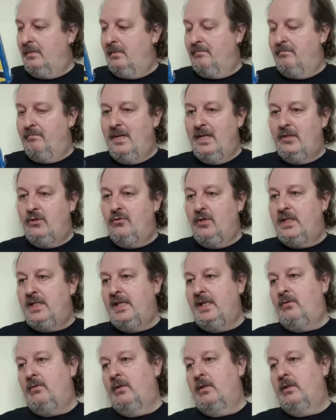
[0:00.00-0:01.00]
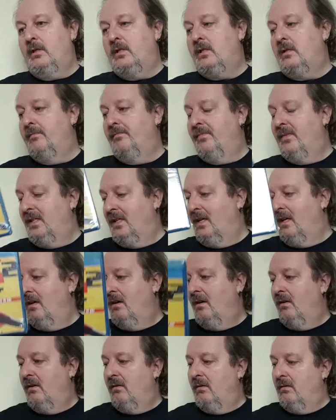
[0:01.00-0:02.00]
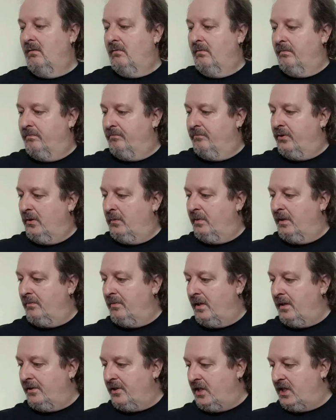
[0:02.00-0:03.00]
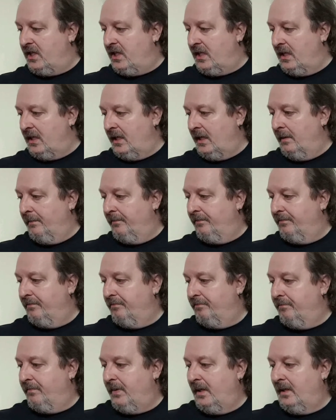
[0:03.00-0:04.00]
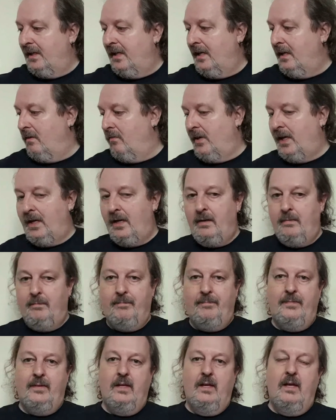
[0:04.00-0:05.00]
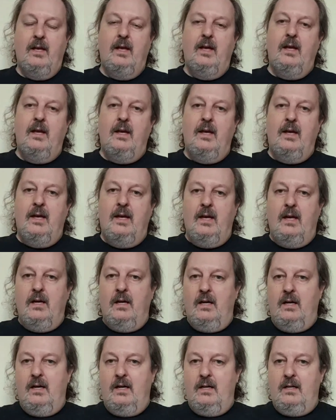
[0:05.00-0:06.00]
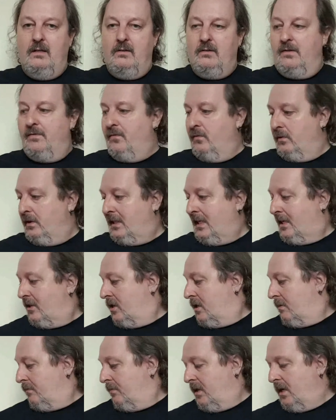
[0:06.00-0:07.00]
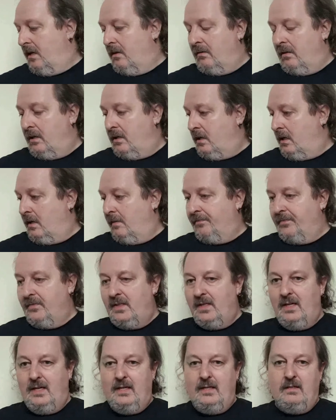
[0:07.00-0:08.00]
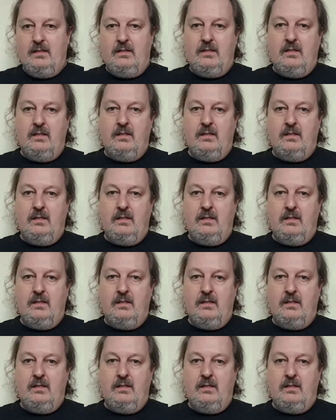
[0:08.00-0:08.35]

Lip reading: military secrets, all probably rather silly, but here we go. I'm looking forward to catching up with those. And